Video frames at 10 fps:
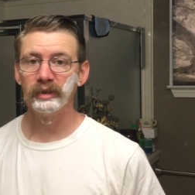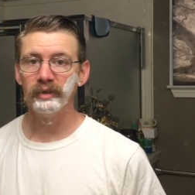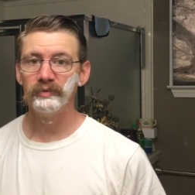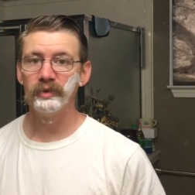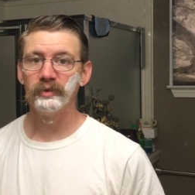it
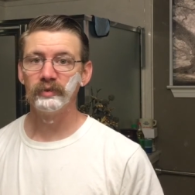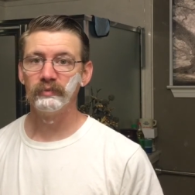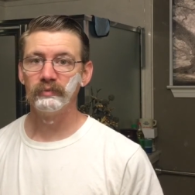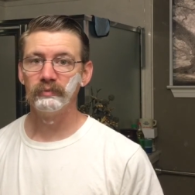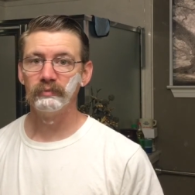gives you
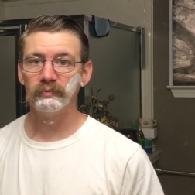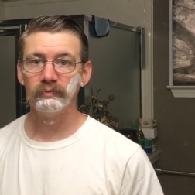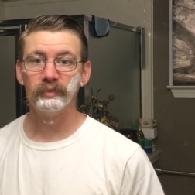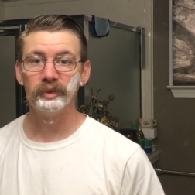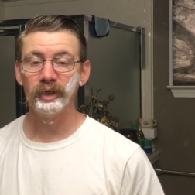
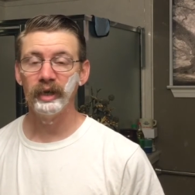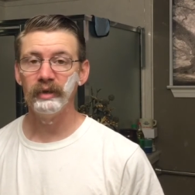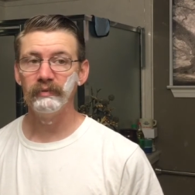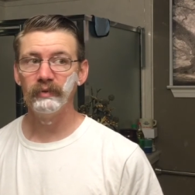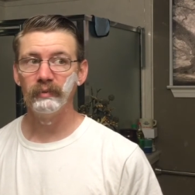
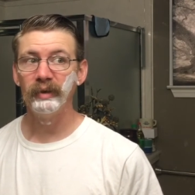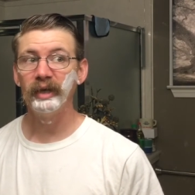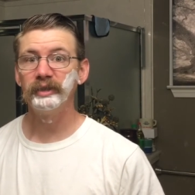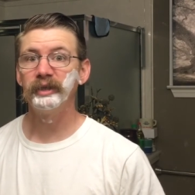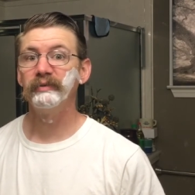a
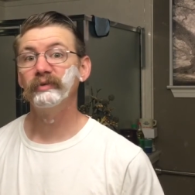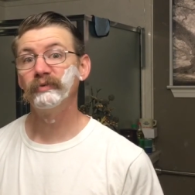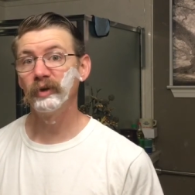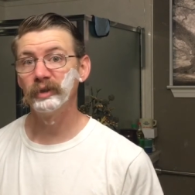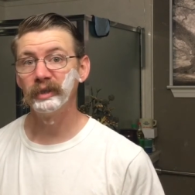bad shave the
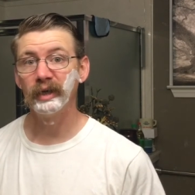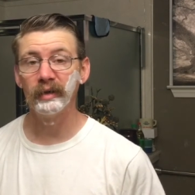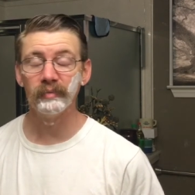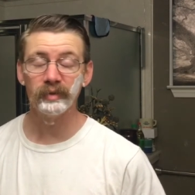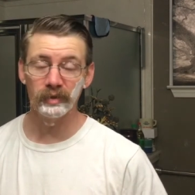first
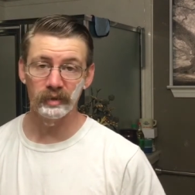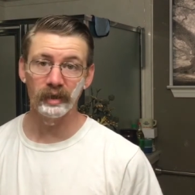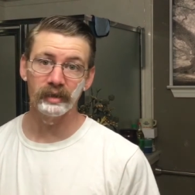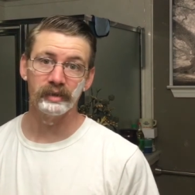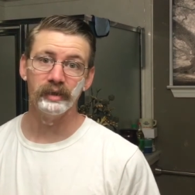time, because
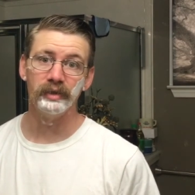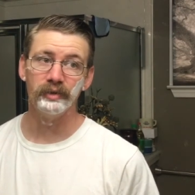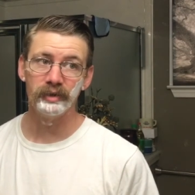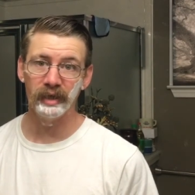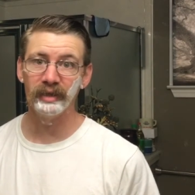like I said, your
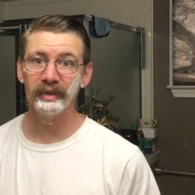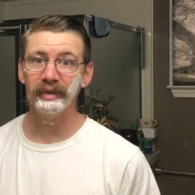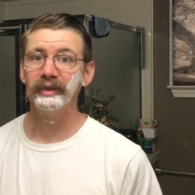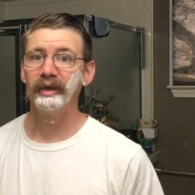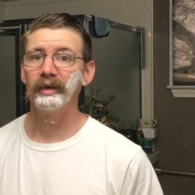
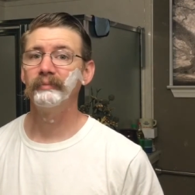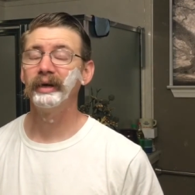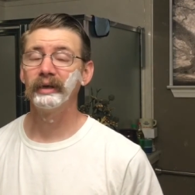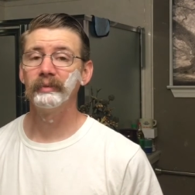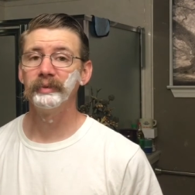technique
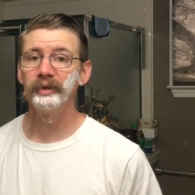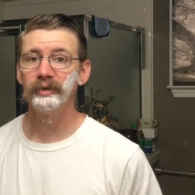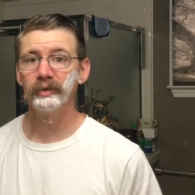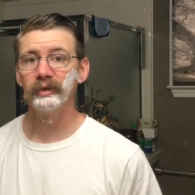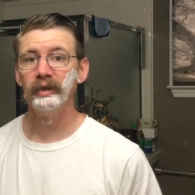might not be
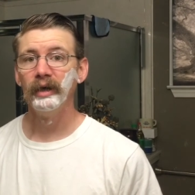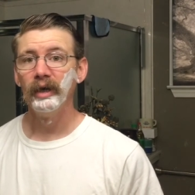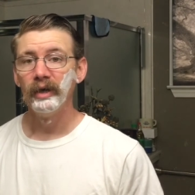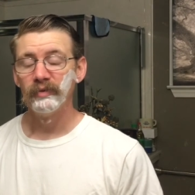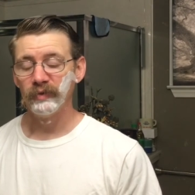good.
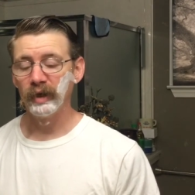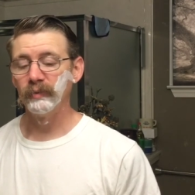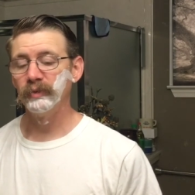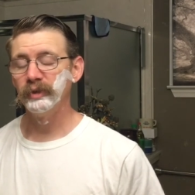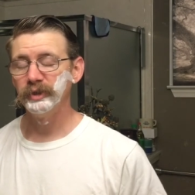
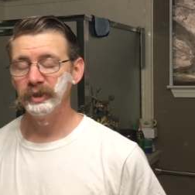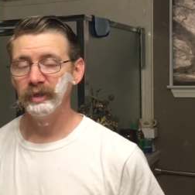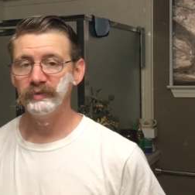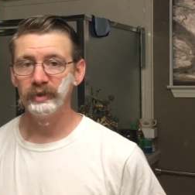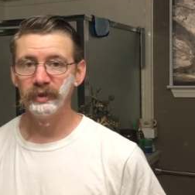Find one that
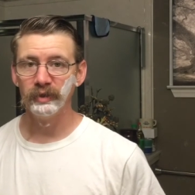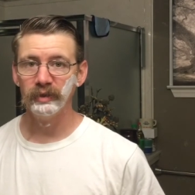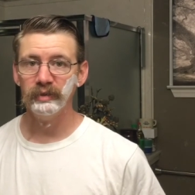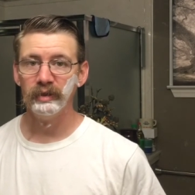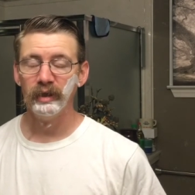shaves you
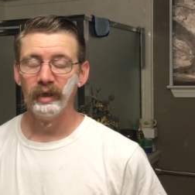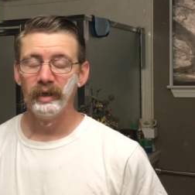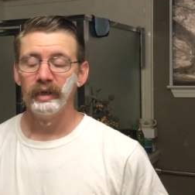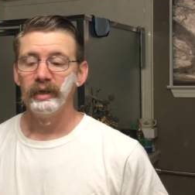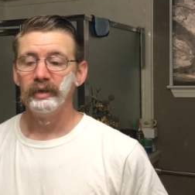good,
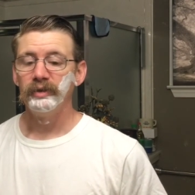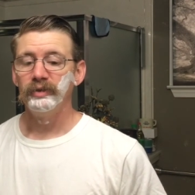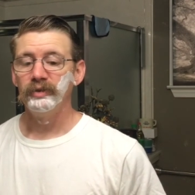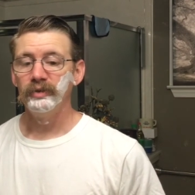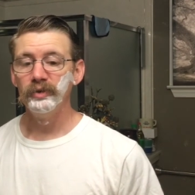
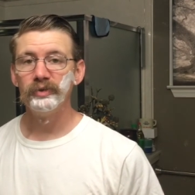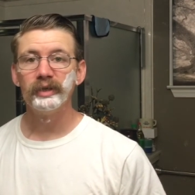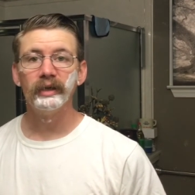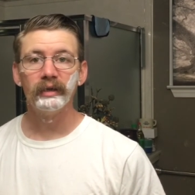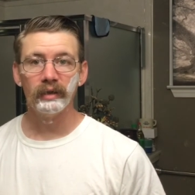use
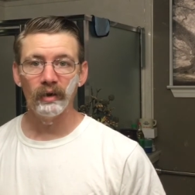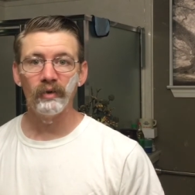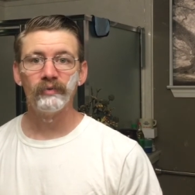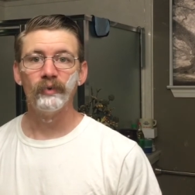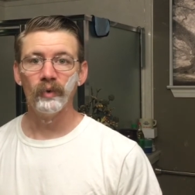it,
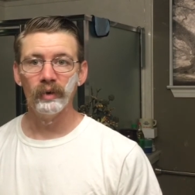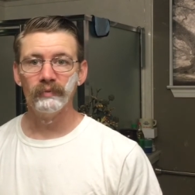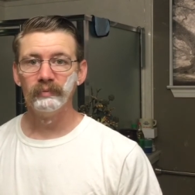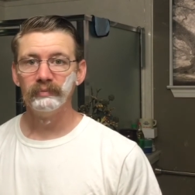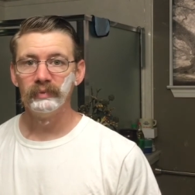all 4 of
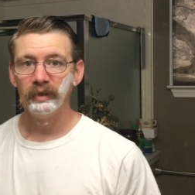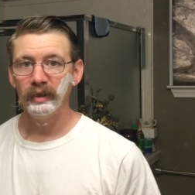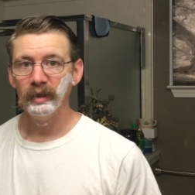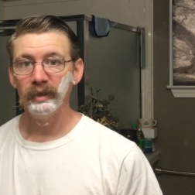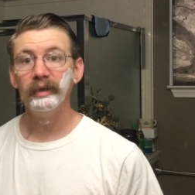them,
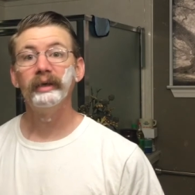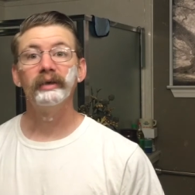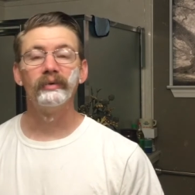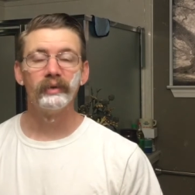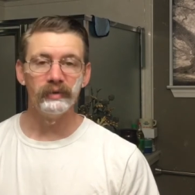and
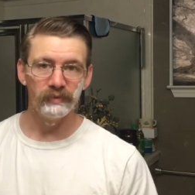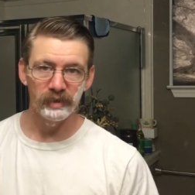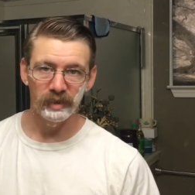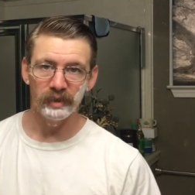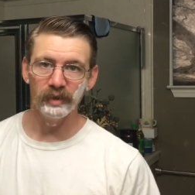then
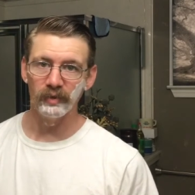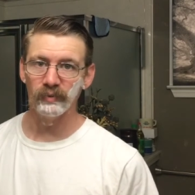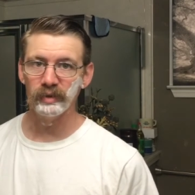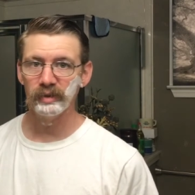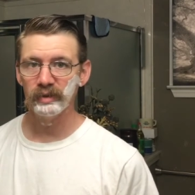revisit the other
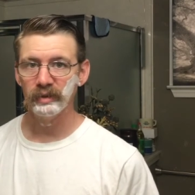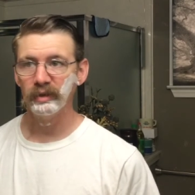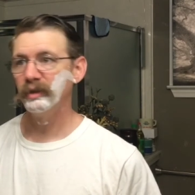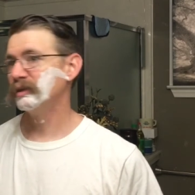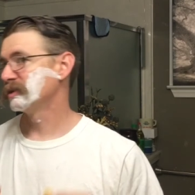ones
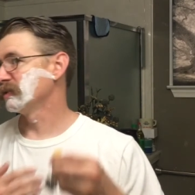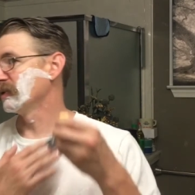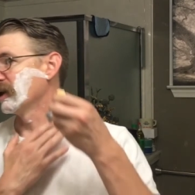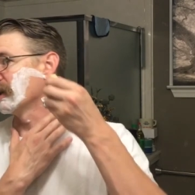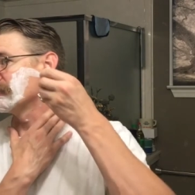and see
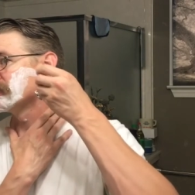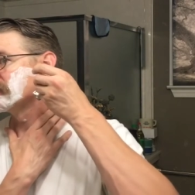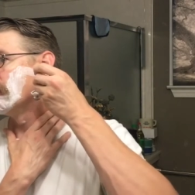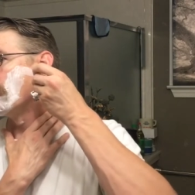what happens.